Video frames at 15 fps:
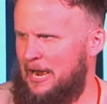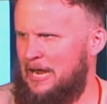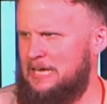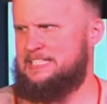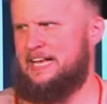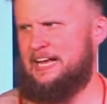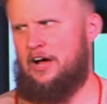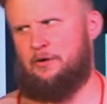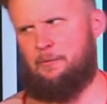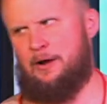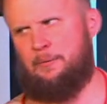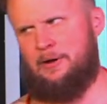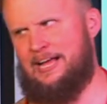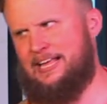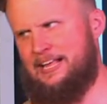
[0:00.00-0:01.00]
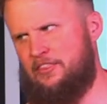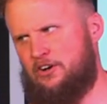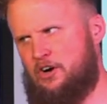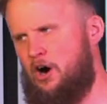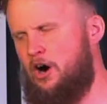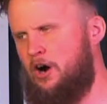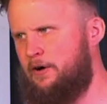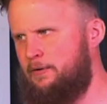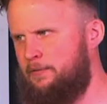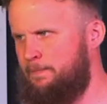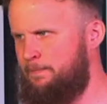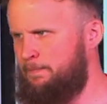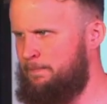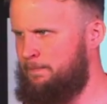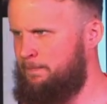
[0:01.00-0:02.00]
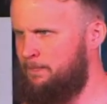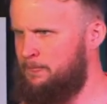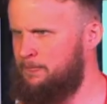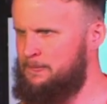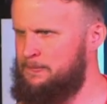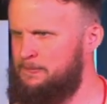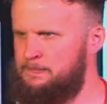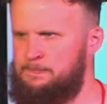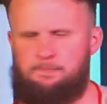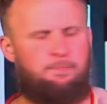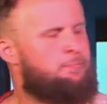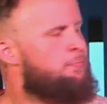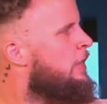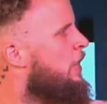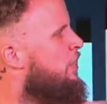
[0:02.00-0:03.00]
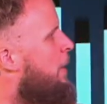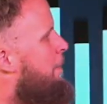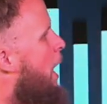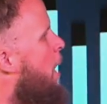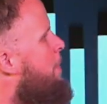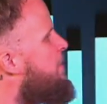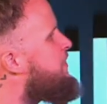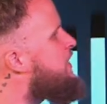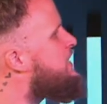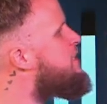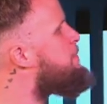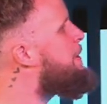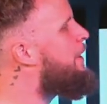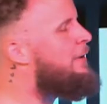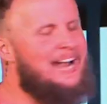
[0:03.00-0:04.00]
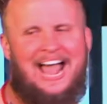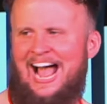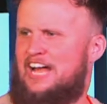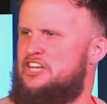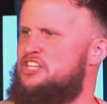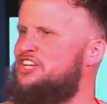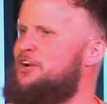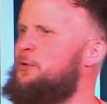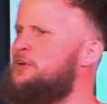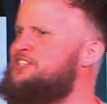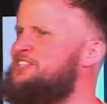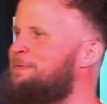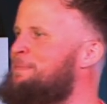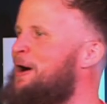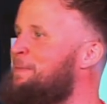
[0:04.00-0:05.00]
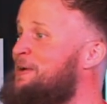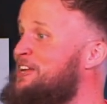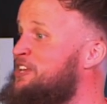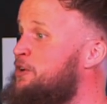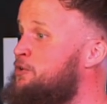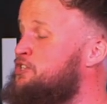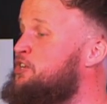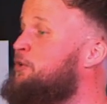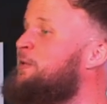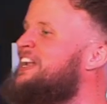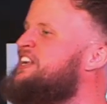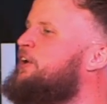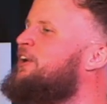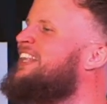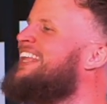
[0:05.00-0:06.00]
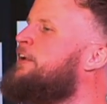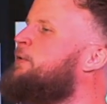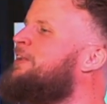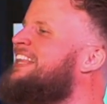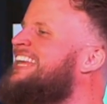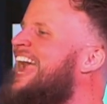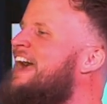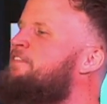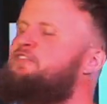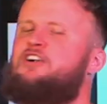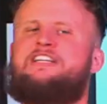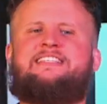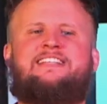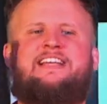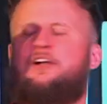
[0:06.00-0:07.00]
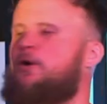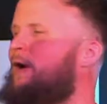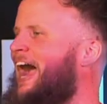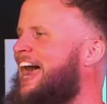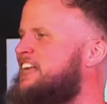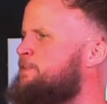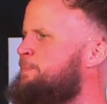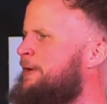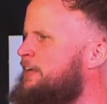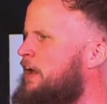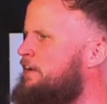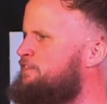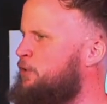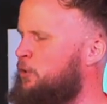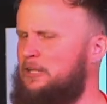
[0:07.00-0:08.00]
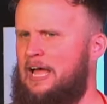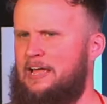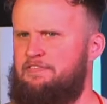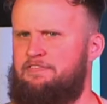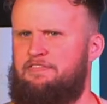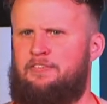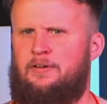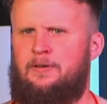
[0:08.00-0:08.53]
Beyonce on right when I get in the car. The moment the Spirit has you is the moment you surrender literally every single aspect of your life.